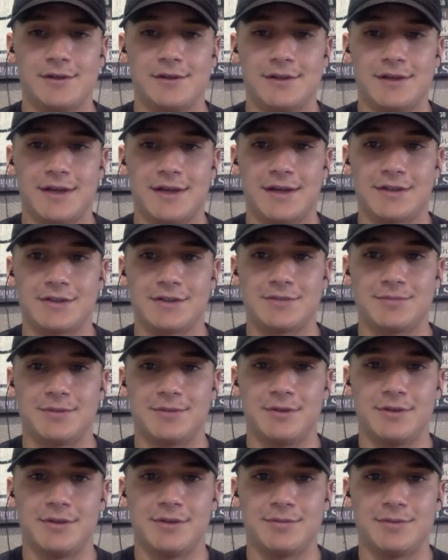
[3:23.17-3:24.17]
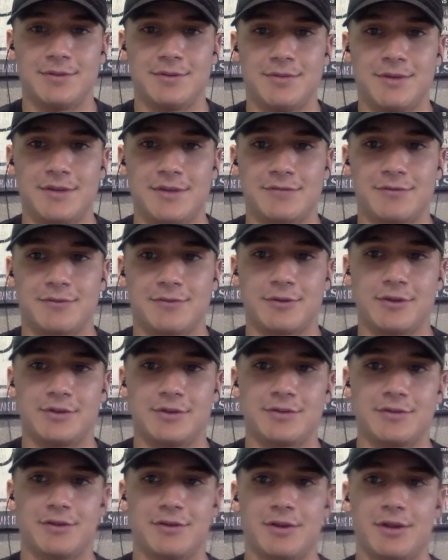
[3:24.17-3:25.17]
Yeah, it's been the best 4
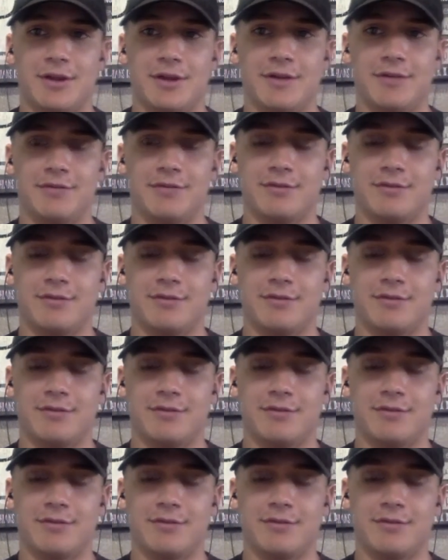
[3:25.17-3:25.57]
years of our life.